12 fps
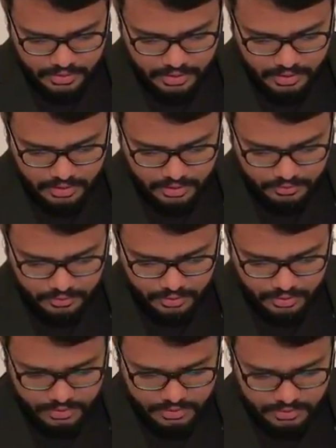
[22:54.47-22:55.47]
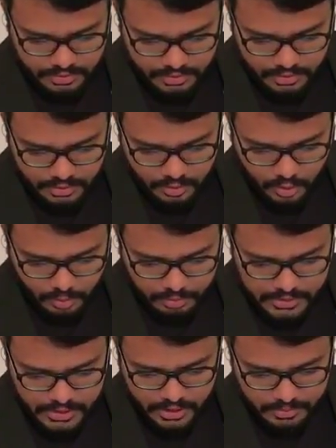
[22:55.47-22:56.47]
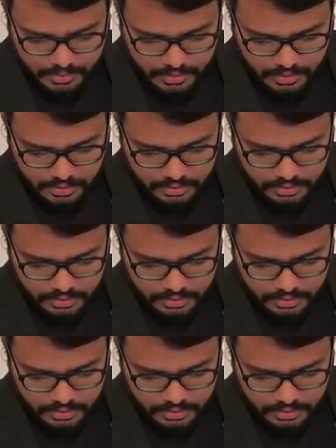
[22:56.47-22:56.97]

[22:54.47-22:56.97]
Akshaya, Komal Sharma.